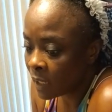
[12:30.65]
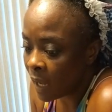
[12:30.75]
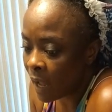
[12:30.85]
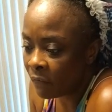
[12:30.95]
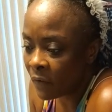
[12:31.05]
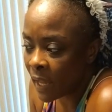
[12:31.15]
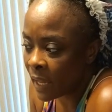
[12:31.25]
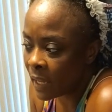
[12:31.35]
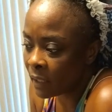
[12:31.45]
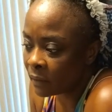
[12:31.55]
I've
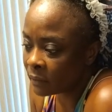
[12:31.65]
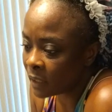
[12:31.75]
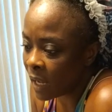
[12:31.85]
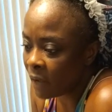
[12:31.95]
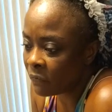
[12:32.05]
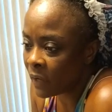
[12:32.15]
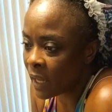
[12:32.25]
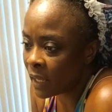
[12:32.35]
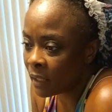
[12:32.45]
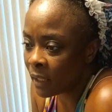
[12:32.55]
had I've
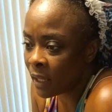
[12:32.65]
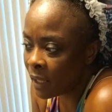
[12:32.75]
had